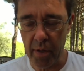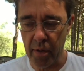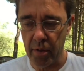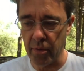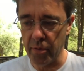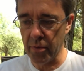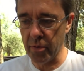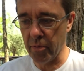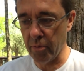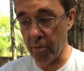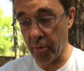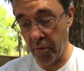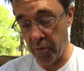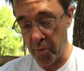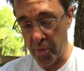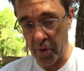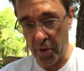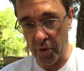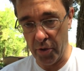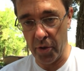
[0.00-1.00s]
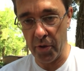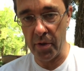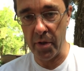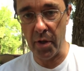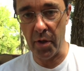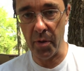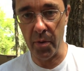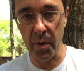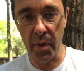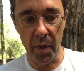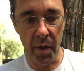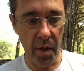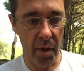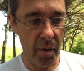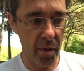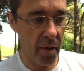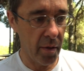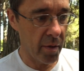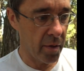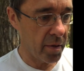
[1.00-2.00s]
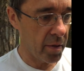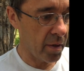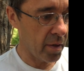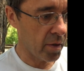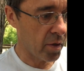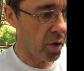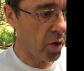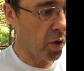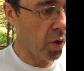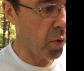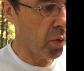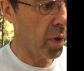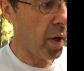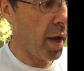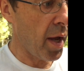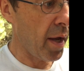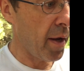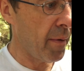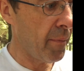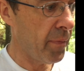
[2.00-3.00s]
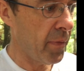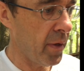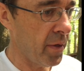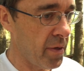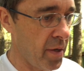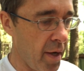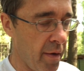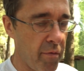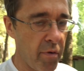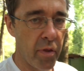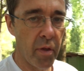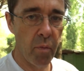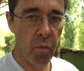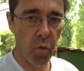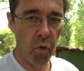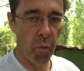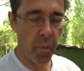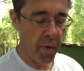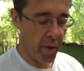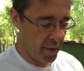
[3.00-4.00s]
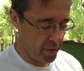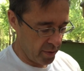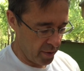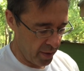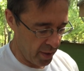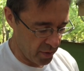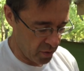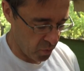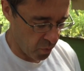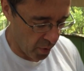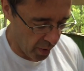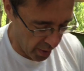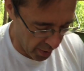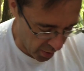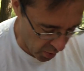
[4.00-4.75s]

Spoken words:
knows, or everybody should know, that cold air is heavier than warm air, so that's why